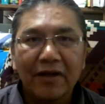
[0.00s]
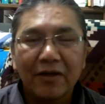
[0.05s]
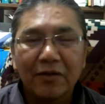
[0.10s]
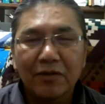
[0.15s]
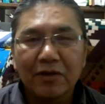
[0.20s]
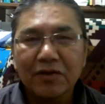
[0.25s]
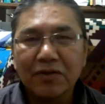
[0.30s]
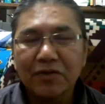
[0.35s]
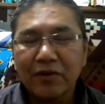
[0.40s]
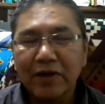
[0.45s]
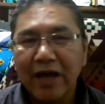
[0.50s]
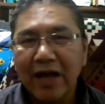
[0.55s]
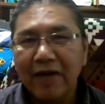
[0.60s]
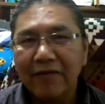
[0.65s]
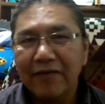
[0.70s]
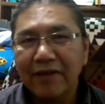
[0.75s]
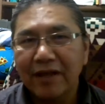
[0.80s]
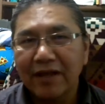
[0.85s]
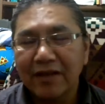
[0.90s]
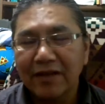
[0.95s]
Once we
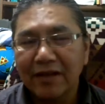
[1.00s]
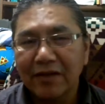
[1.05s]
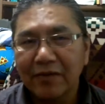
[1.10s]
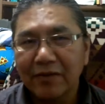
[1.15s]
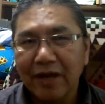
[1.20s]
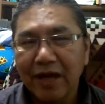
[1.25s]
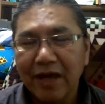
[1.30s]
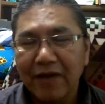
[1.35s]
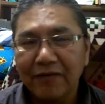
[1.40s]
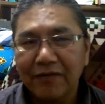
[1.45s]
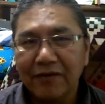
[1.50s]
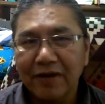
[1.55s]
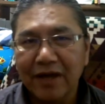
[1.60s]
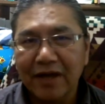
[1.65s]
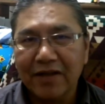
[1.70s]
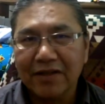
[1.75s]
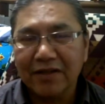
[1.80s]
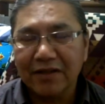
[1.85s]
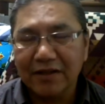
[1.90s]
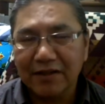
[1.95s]
have that, then we have to
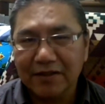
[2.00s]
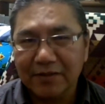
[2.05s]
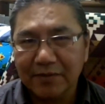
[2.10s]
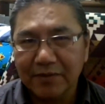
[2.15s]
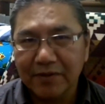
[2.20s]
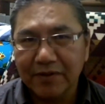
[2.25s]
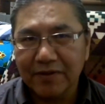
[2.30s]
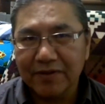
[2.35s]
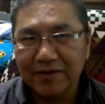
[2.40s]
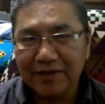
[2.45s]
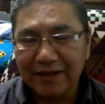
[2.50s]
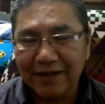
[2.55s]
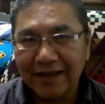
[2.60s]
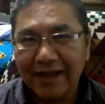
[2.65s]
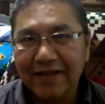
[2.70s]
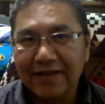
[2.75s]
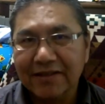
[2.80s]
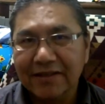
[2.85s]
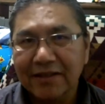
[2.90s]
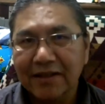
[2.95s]
actually experience the
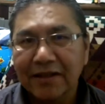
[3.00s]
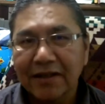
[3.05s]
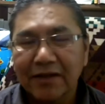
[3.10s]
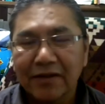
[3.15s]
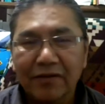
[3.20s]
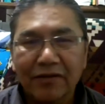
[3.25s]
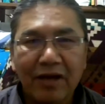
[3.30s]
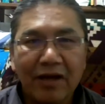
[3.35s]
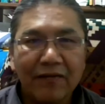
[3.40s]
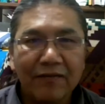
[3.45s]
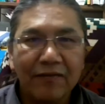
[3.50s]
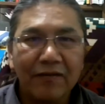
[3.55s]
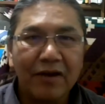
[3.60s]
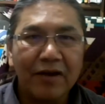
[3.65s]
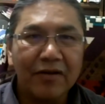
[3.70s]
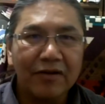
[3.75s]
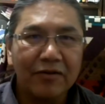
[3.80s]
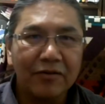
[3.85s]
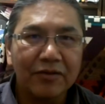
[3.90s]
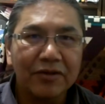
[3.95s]
next
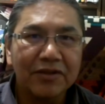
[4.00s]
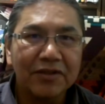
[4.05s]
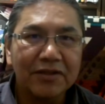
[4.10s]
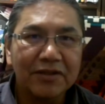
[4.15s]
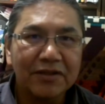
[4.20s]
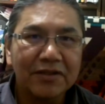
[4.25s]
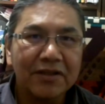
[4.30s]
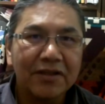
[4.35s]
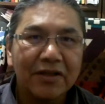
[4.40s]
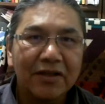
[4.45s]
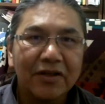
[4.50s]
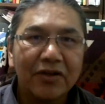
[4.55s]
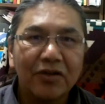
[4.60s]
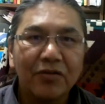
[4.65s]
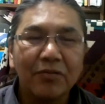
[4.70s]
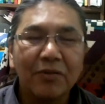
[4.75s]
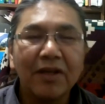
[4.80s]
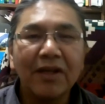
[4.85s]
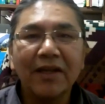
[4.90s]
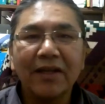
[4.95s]
grandfather, which is
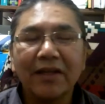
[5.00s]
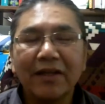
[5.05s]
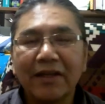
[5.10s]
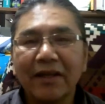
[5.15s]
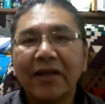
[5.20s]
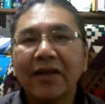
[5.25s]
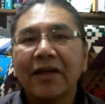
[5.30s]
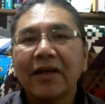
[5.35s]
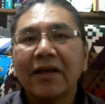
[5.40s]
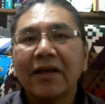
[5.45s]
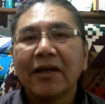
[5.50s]
humility.